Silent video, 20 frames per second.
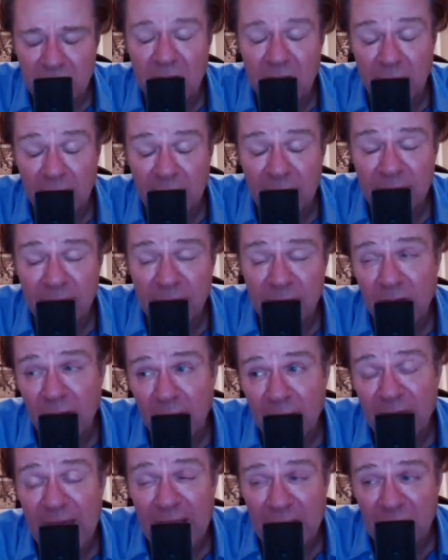
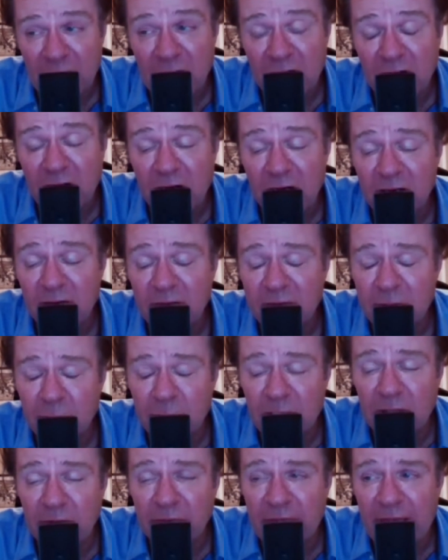of that year, the
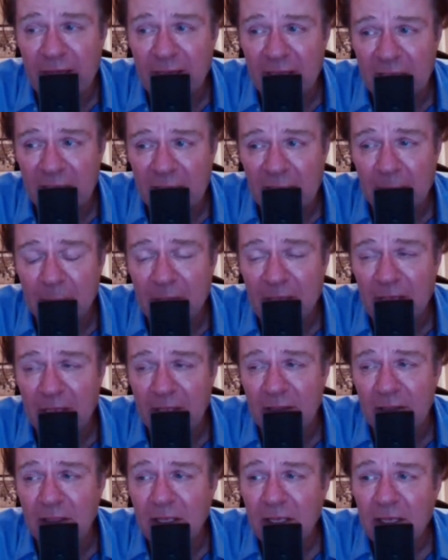middle of that
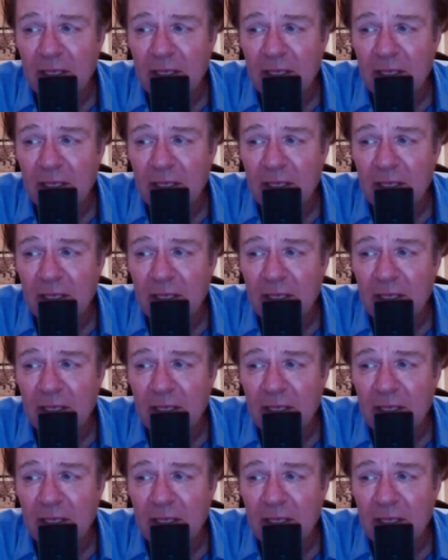campaign.